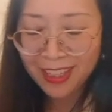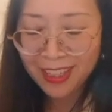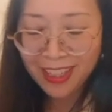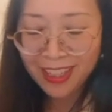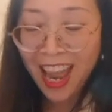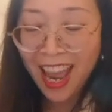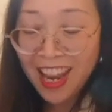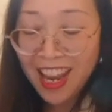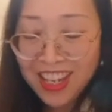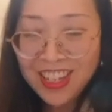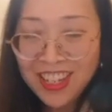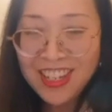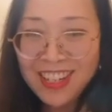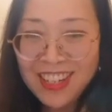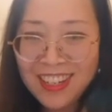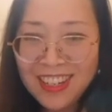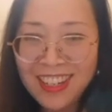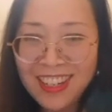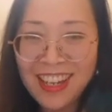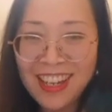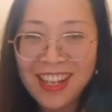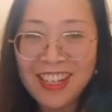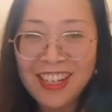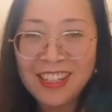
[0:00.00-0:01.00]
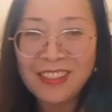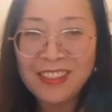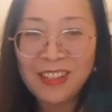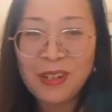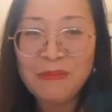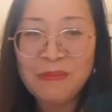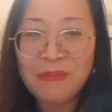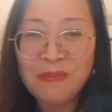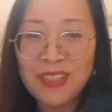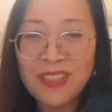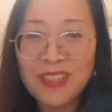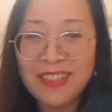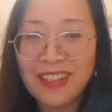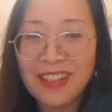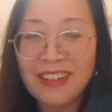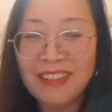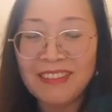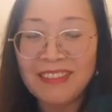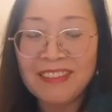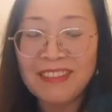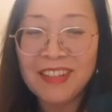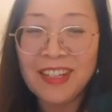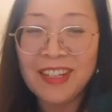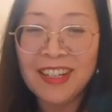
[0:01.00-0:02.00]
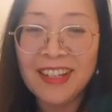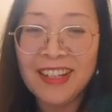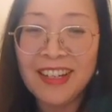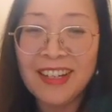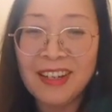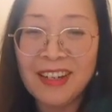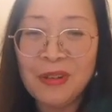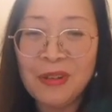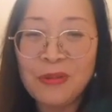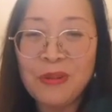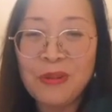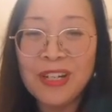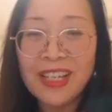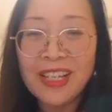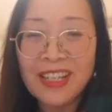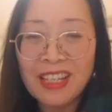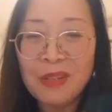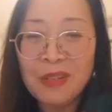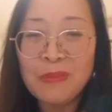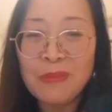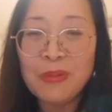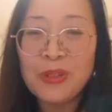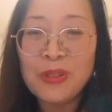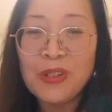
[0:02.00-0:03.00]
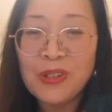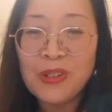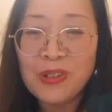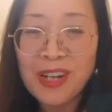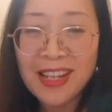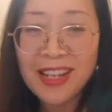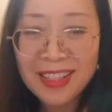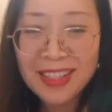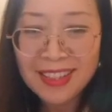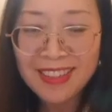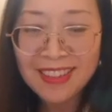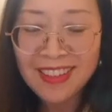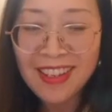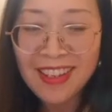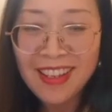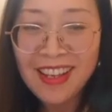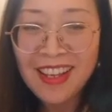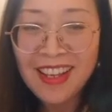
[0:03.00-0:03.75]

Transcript: cash in terms of working in progress